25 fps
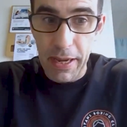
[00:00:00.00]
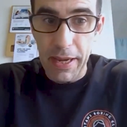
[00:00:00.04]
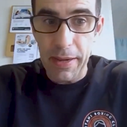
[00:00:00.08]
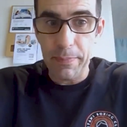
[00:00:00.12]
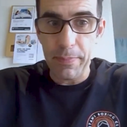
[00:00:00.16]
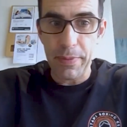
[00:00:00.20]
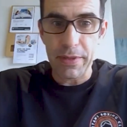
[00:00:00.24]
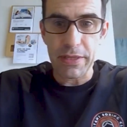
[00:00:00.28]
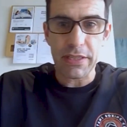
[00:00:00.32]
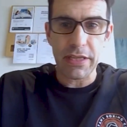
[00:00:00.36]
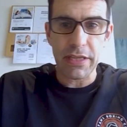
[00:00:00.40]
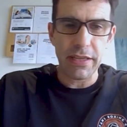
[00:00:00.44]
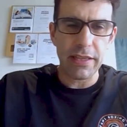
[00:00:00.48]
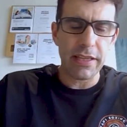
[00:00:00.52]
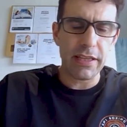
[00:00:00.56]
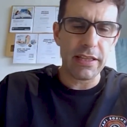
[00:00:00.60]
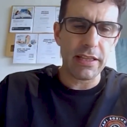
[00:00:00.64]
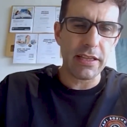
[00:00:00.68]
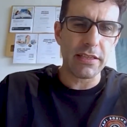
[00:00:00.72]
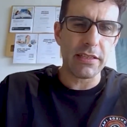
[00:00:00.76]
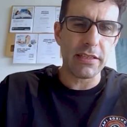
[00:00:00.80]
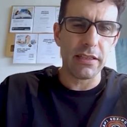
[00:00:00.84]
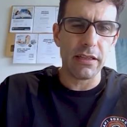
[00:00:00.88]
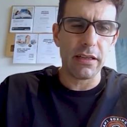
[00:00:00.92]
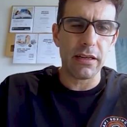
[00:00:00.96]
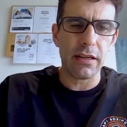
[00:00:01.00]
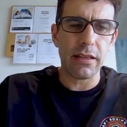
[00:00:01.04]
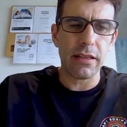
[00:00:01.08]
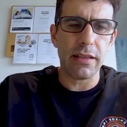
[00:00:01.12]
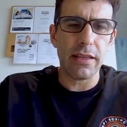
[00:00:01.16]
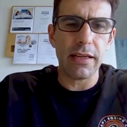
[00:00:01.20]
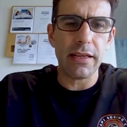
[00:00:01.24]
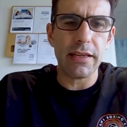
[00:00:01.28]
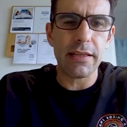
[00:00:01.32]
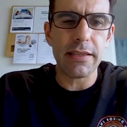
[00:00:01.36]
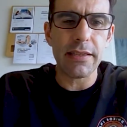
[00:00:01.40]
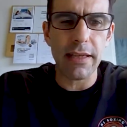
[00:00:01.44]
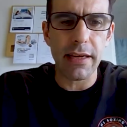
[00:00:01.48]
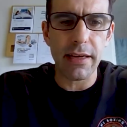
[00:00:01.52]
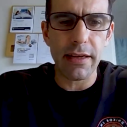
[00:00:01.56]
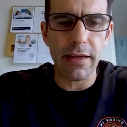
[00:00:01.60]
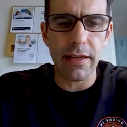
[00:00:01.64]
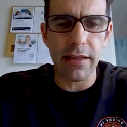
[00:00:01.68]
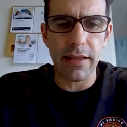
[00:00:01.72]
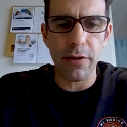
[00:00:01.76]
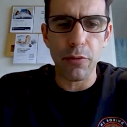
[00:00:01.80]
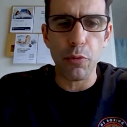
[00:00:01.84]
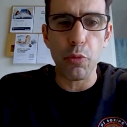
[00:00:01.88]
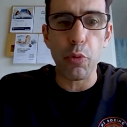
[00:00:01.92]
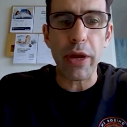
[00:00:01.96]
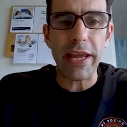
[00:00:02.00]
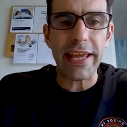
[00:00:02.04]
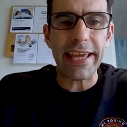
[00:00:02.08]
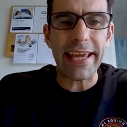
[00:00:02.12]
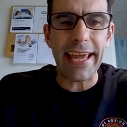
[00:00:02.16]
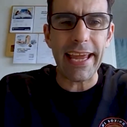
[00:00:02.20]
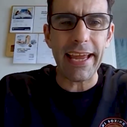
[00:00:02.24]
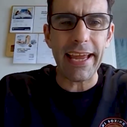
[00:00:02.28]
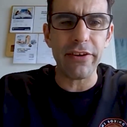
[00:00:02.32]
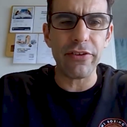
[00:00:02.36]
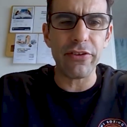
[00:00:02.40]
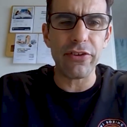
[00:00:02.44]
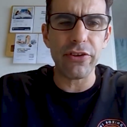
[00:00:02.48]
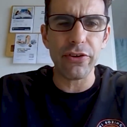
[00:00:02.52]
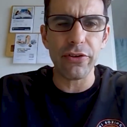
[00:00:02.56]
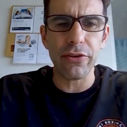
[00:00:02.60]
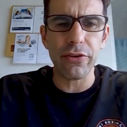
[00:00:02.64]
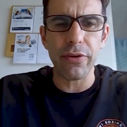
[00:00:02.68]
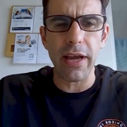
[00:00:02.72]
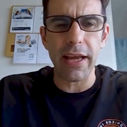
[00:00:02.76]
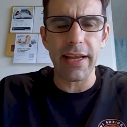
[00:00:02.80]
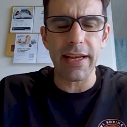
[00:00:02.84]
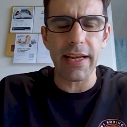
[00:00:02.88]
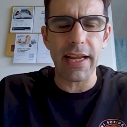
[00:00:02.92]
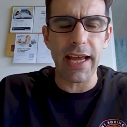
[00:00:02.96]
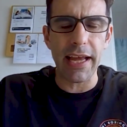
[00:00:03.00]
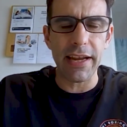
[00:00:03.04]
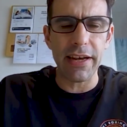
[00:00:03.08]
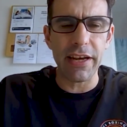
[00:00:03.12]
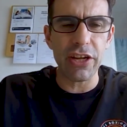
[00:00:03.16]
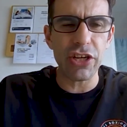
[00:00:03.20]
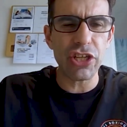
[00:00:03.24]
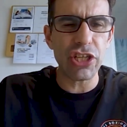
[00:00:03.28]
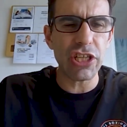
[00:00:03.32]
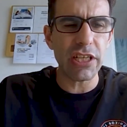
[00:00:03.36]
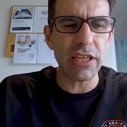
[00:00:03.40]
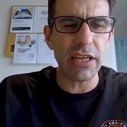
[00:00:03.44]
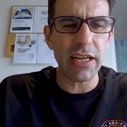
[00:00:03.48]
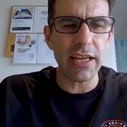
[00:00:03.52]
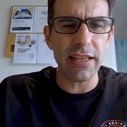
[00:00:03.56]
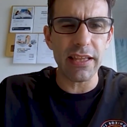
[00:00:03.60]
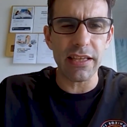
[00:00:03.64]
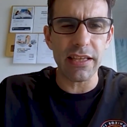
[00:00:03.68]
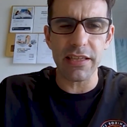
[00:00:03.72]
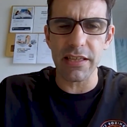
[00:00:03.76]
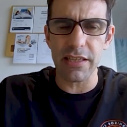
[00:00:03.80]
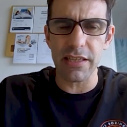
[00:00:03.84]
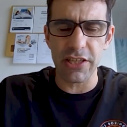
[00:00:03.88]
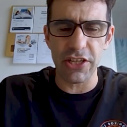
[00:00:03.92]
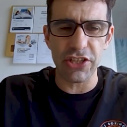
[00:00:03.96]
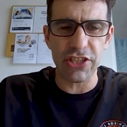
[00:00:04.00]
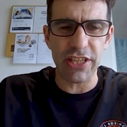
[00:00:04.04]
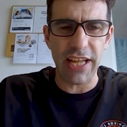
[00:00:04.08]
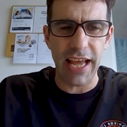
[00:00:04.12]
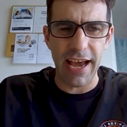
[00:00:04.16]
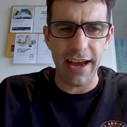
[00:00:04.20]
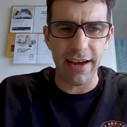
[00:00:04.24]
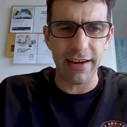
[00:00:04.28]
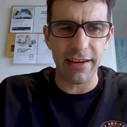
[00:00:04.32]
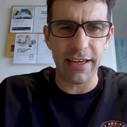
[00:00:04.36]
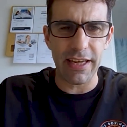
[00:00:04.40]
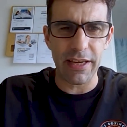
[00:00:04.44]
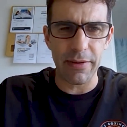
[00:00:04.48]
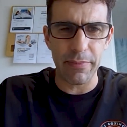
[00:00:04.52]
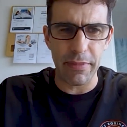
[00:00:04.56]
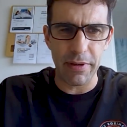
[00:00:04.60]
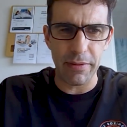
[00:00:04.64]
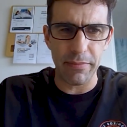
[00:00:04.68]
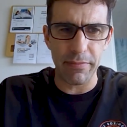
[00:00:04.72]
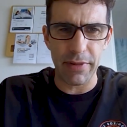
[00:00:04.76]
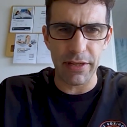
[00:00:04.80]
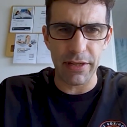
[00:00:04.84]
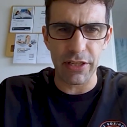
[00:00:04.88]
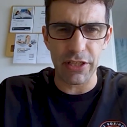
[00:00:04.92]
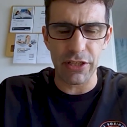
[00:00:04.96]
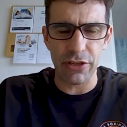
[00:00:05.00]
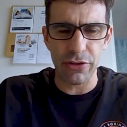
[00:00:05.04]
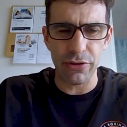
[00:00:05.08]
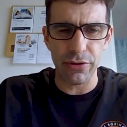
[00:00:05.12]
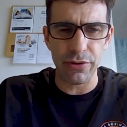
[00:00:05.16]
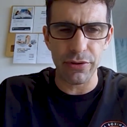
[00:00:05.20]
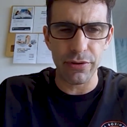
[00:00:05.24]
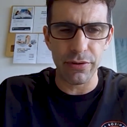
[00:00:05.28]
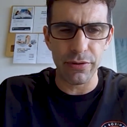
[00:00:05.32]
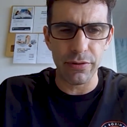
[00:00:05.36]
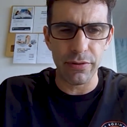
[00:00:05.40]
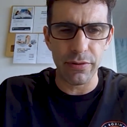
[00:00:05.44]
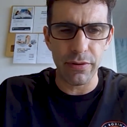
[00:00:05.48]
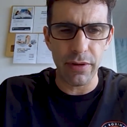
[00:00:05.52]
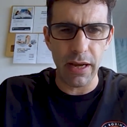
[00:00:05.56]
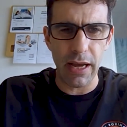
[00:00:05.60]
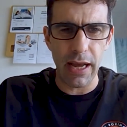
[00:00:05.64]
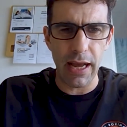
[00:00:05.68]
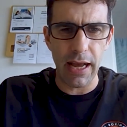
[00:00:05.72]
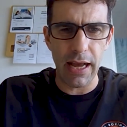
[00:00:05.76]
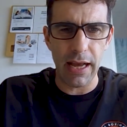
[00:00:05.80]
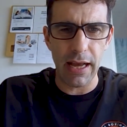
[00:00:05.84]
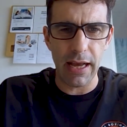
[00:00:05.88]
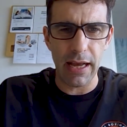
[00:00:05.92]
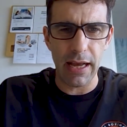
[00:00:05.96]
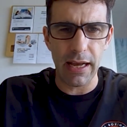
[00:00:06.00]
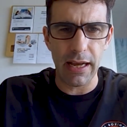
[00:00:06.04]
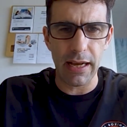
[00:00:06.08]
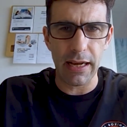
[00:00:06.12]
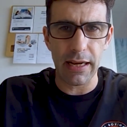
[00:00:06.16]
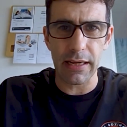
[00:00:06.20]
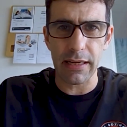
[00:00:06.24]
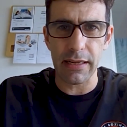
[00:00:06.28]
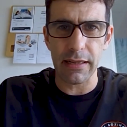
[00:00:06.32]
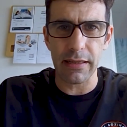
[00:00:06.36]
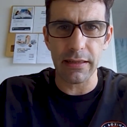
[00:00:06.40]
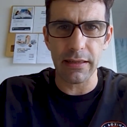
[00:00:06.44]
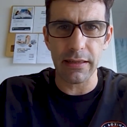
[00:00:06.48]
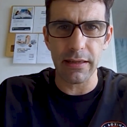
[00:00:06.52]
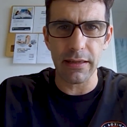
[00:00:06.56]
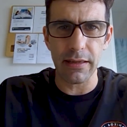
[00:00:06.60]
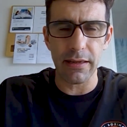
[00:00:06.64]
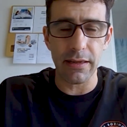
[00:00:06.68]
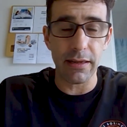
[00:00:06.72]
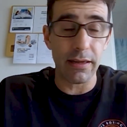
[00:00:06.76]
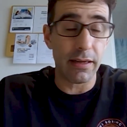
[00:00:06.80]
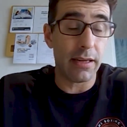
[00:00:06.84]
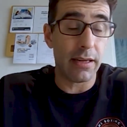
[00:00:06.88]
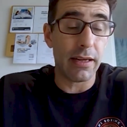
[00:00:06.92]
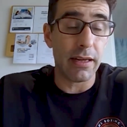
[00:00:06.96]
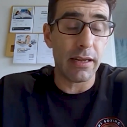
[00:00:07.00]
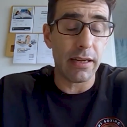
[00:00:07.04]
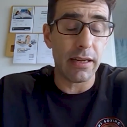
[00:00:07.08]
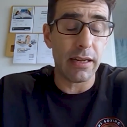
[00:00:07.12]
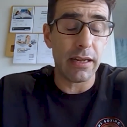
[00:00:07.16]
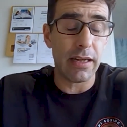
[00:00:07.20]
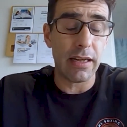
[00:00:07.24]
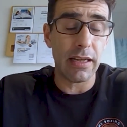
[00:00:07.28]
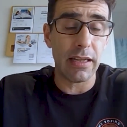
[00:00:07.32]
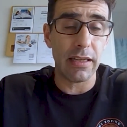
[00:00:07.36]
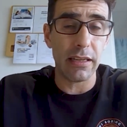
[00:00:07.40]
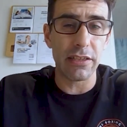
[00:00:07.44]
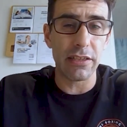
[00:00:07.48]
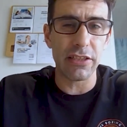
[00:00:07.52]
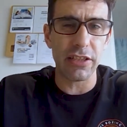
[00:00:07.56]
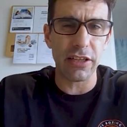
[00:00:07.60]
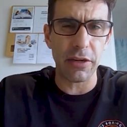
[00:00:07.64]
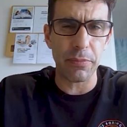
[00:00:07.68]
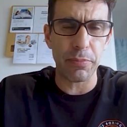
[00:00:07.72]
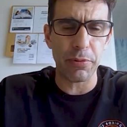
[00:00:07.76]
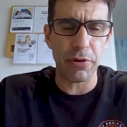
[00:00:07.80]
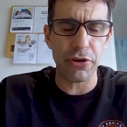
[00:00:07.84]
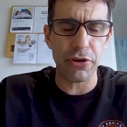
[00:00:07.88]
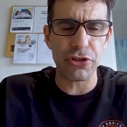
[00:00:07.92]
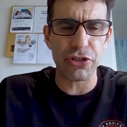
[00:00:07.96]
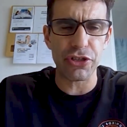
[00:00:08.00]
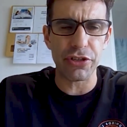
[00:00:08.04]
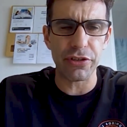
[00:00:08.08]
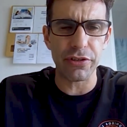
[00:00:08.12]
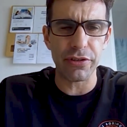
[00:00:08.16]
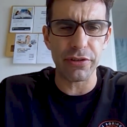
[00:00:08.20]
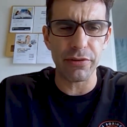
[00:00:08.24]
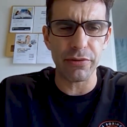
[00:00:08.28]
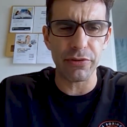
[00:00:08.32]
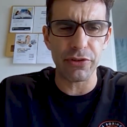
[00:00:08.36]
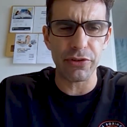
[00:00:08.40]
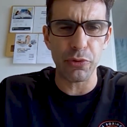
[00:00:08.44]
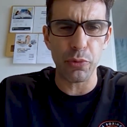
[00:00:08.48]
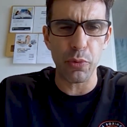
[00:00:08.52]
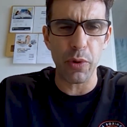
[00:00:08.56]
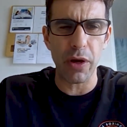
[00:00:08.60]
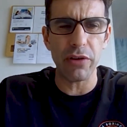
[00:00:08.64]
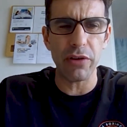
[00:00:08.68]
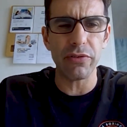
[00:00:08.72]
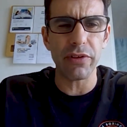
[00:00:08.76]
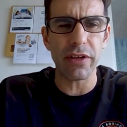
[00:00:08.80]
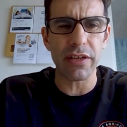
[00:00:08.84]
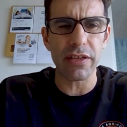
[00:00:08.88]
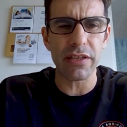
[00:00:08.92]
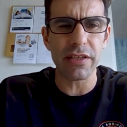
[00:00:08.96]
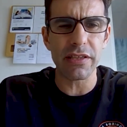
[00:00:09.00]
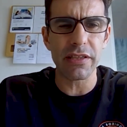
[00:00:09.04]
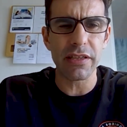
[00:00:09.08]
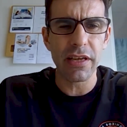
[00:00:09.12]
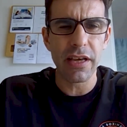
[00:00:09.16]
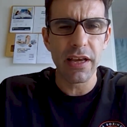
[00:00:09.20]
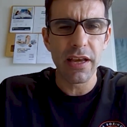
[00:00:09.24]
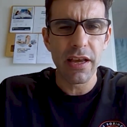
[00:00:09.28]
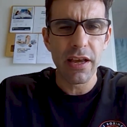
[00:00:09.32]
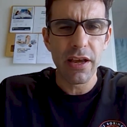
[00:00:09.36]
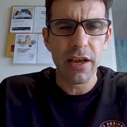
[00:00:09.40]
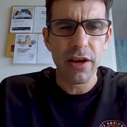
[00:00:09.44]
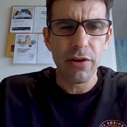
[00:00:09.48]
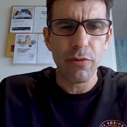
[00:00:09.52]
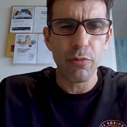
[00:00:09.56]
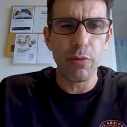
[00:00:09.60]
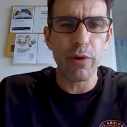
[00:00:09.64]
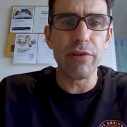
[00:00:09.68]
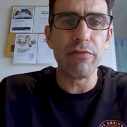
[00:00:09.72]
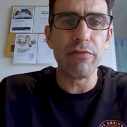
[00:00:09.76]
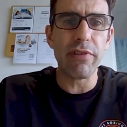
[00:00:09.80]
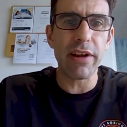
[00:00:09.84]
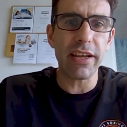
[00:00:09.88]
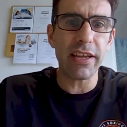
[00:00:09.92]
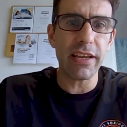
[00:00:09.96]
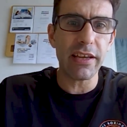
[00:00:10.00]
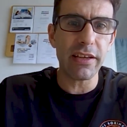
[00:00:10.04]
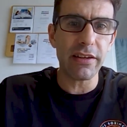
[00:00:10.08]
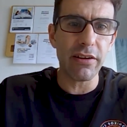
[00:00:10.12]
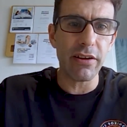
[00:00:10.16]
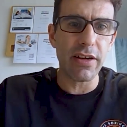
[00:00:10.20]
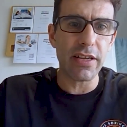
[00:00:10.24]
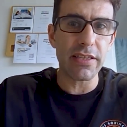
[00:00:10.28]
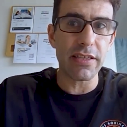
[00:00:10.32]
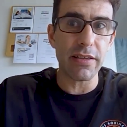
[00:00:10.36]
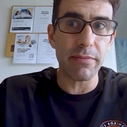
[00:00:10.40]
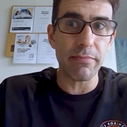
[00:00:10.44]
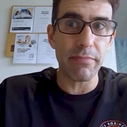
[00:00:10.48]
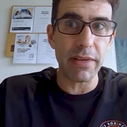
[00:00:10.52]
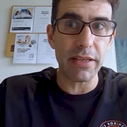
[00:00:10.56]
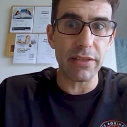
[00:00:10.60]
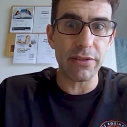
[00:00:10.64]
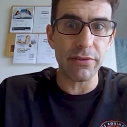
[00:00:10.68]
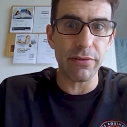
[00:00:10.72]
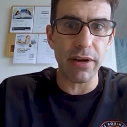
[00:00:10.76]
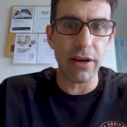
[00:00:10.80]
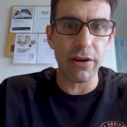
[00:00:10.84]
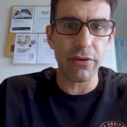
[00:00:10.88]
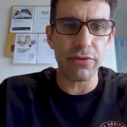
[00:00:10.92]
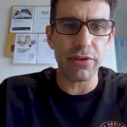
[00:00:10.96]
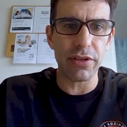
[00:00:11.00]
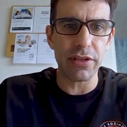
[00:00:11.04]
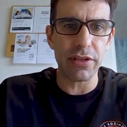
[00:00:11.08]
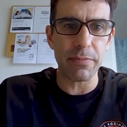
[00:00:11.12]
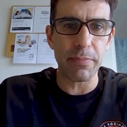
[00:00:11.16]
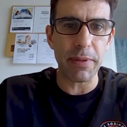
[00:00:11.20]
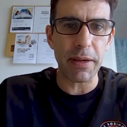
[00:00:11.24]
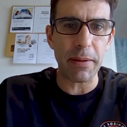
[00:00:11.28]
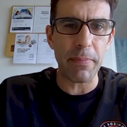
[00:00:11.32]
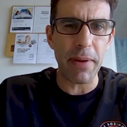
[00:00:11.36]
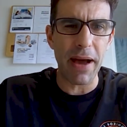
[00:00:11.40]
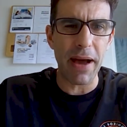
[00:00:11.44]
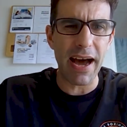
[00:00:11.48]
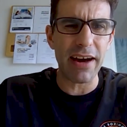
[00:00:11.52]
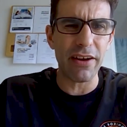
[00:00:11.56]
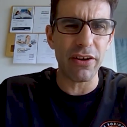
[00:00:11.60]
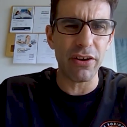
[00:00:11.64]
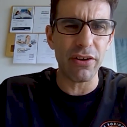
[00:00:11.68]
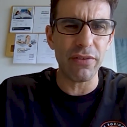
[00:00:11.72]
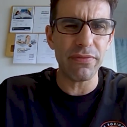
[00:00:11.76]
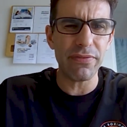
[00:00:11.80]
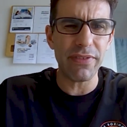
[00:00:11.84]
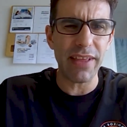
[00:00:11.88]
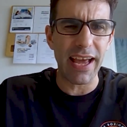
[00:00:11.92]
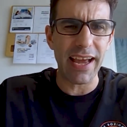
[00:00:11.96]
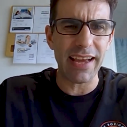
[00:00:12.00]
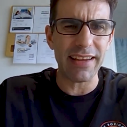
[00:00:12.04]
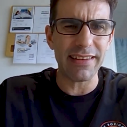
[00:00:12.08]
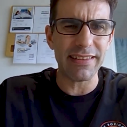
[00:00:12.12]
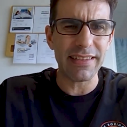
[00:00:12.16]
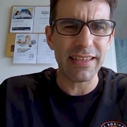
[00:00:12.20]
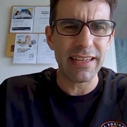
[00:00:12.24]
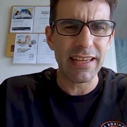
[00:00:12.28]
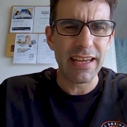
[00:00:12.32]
papers. I think there's a lot of things that we can do. Initially, this is just our commitment to a holistic approach to wellness. We recognize that mental health is a big part of that.